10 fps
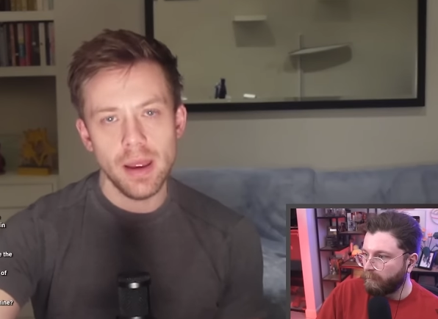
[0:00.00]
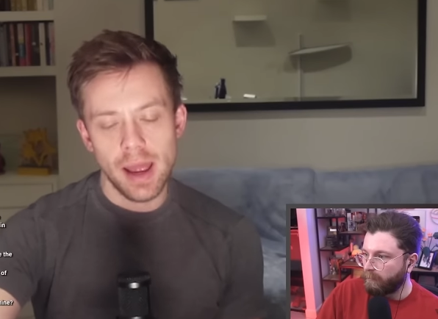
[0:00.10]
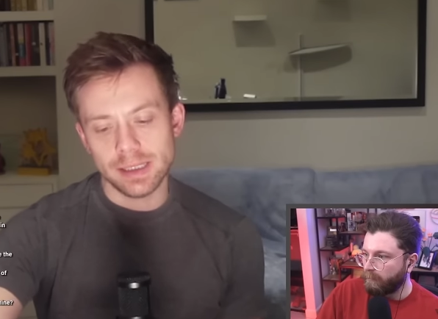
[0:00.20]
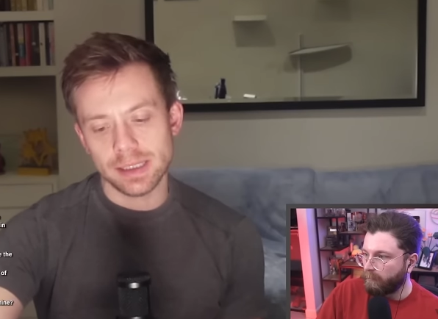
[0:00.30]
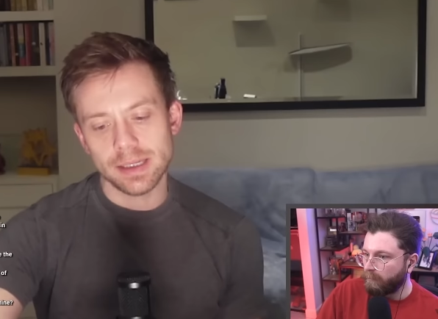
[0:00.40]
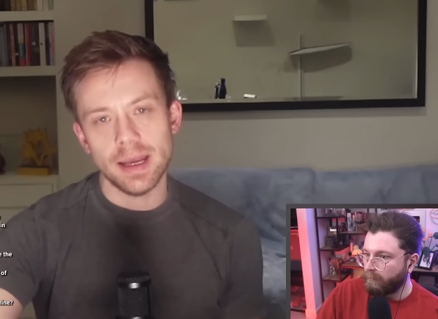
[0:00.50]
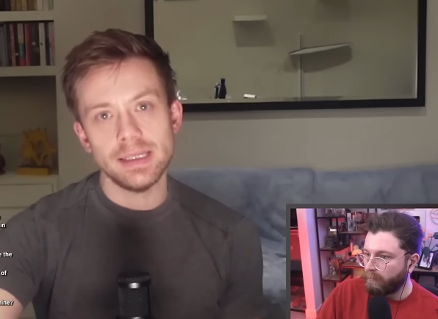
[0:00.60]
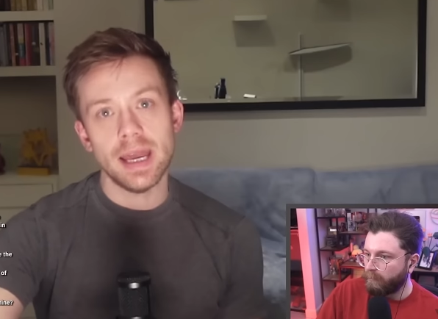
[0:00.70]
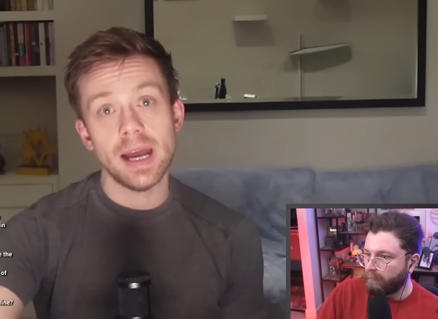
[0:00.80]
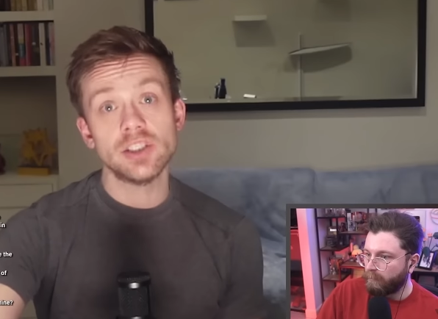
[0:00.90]
Speaker 1: as
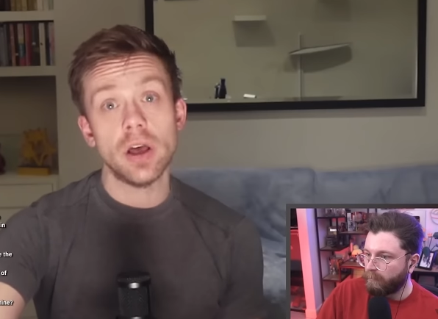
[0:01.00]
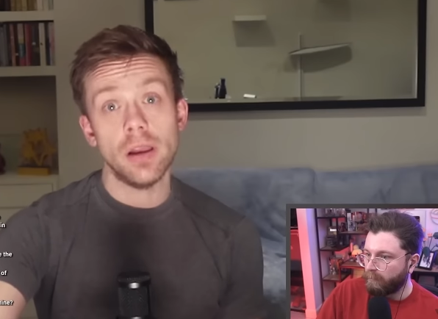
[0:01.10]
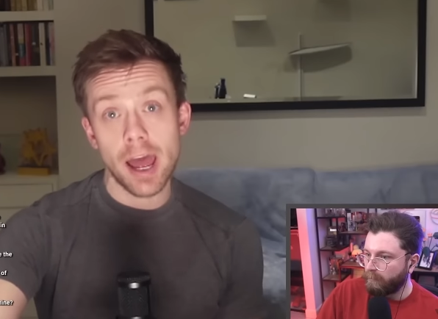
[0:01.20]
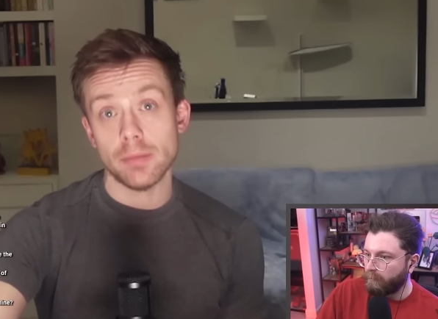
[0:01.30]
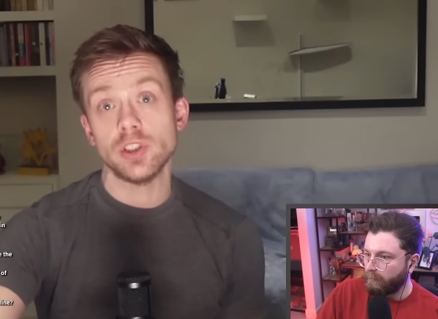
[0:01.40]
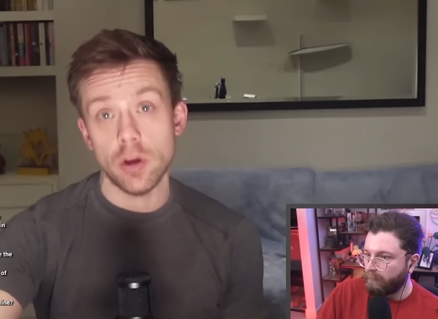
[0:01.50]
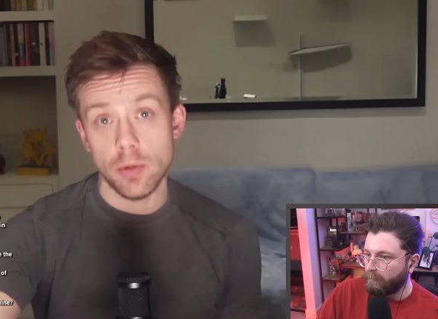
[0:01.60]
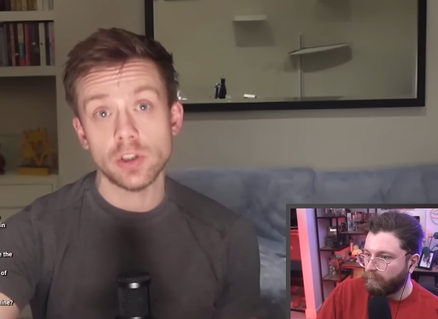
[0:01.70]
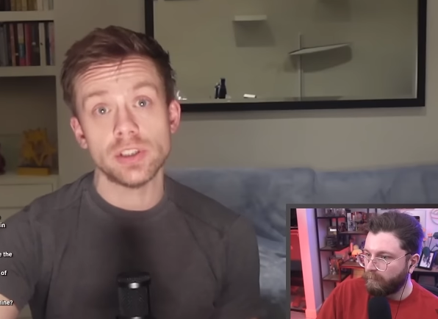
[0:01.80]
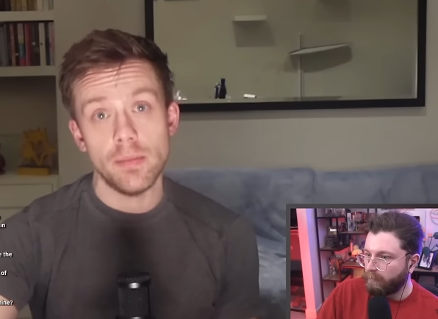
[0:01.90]
society has collapsed so
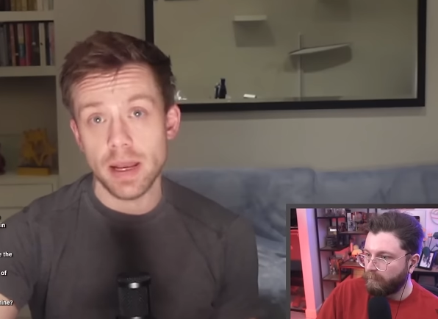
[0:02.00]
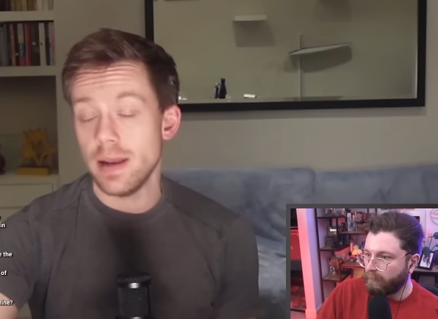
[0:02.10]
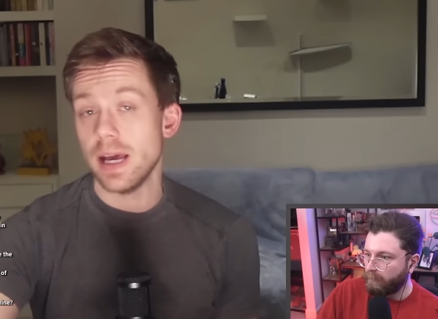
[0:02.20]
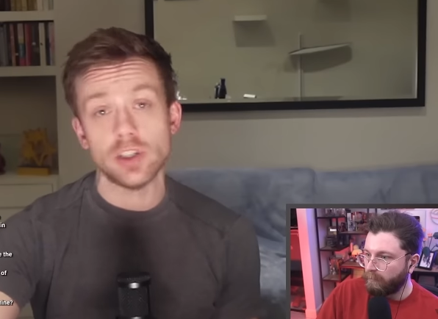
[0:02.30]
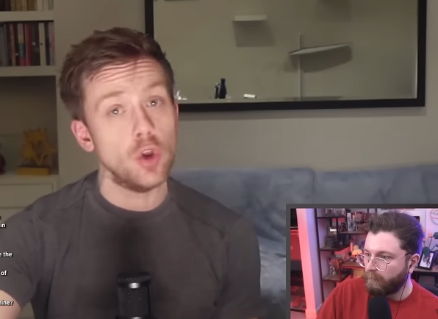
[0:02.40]
much that many deaths